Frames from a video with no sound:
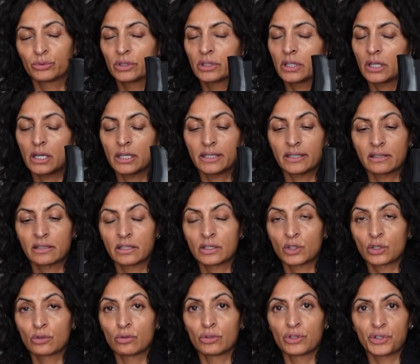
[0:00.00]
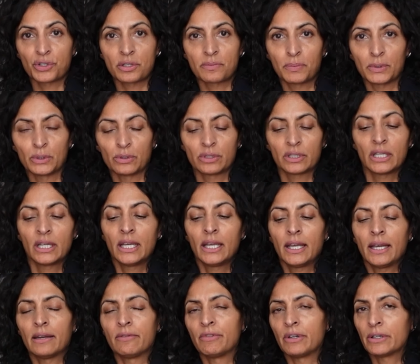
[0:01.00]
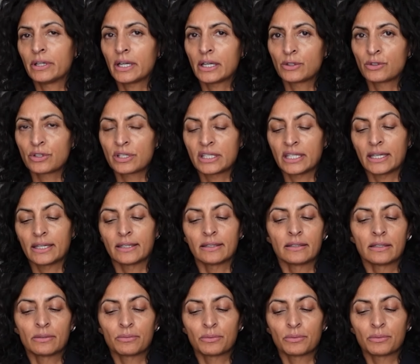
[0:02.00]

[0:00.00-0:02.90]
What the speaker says: God, it's such a gorgeous boot and very understated,